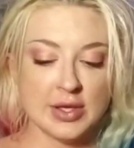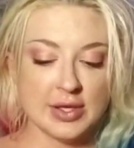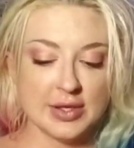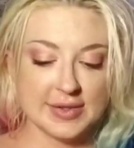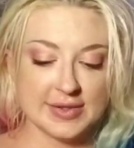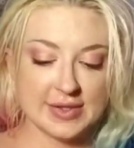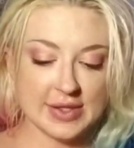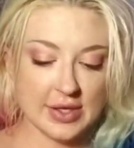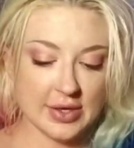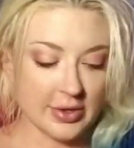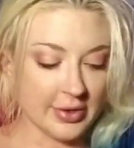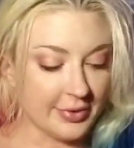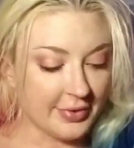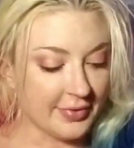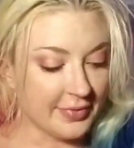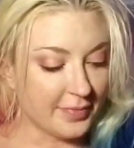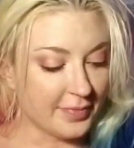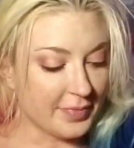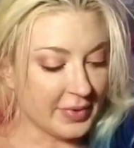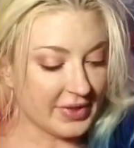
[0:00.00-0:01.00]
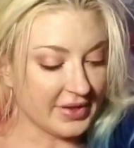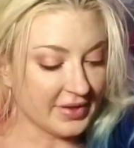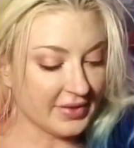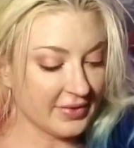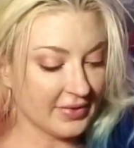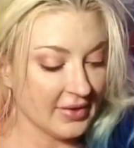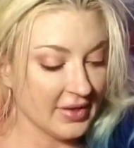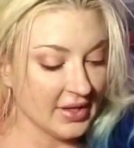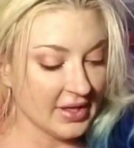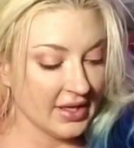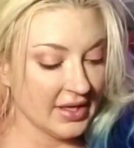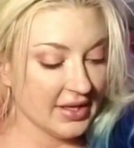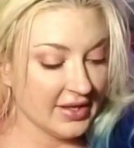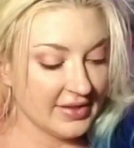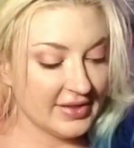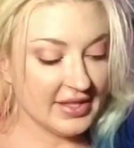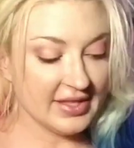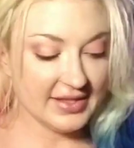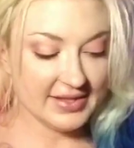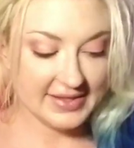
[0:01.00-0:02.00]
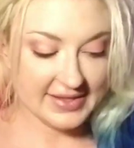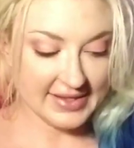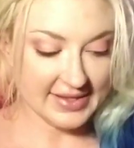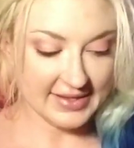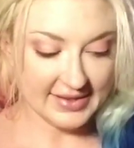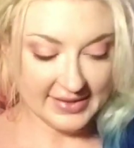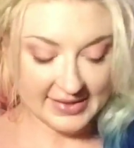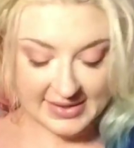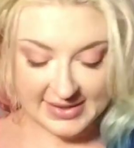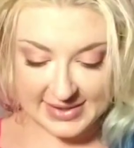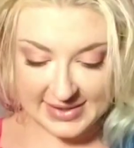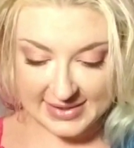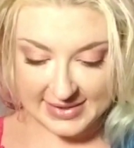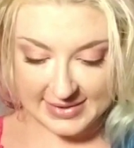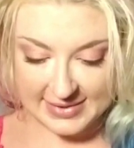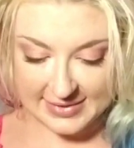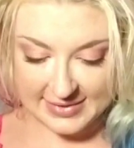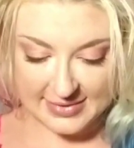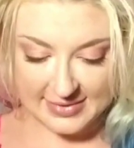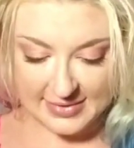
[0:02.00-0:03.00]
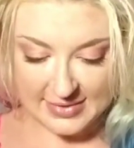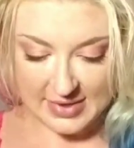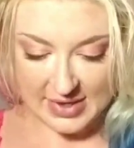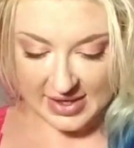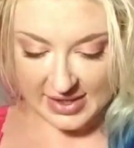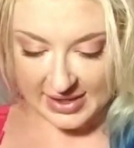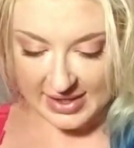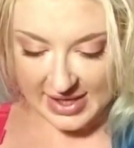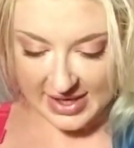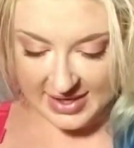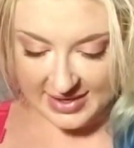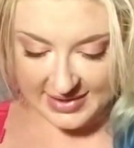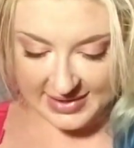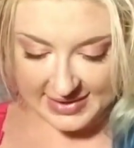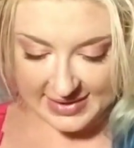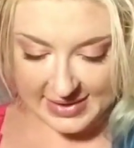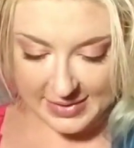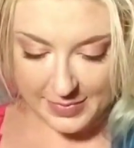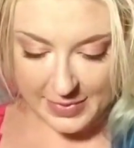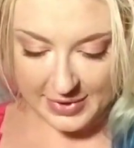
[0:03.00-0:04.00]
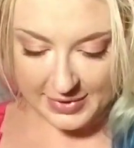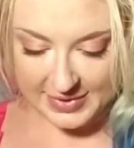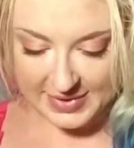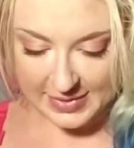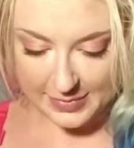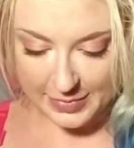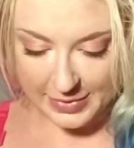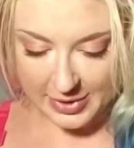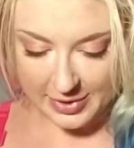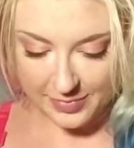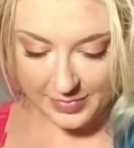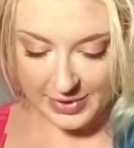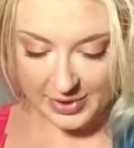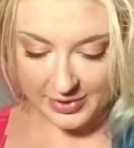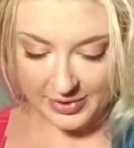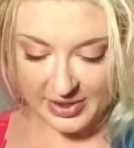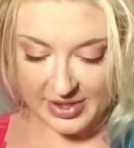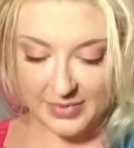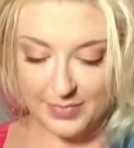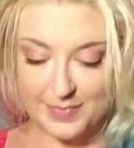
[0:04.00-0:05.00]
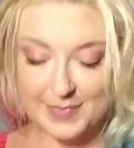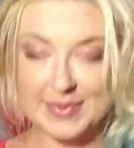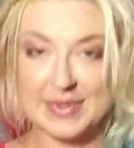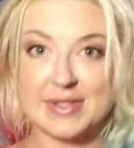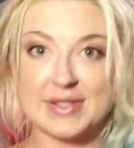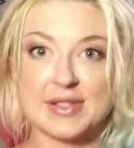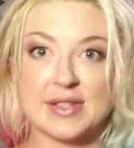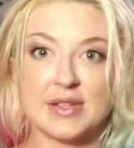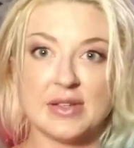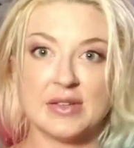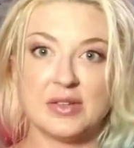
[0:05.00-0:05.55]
So, but this is, I guess, supposed to plump your lips.